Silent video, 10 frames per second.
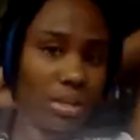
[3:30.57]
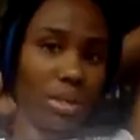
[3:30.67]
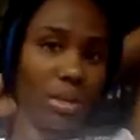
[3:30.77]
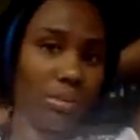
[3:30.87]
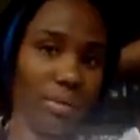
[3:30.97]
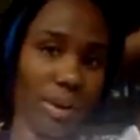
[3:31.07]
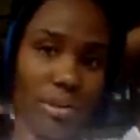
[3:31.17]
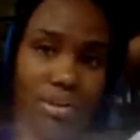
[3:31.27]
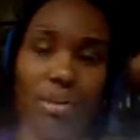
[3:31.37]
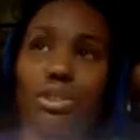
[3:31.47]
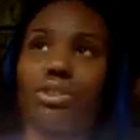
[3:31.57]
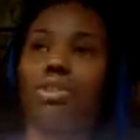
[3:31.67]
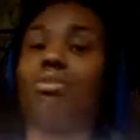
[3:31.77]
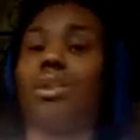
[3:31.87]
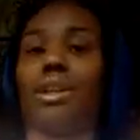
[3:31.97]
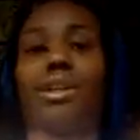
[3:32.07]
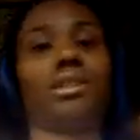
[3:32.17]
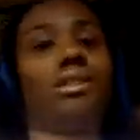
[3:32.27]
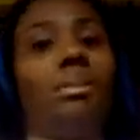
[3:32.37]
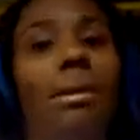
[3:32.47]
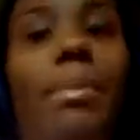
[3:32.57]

turn around and show you where it is to my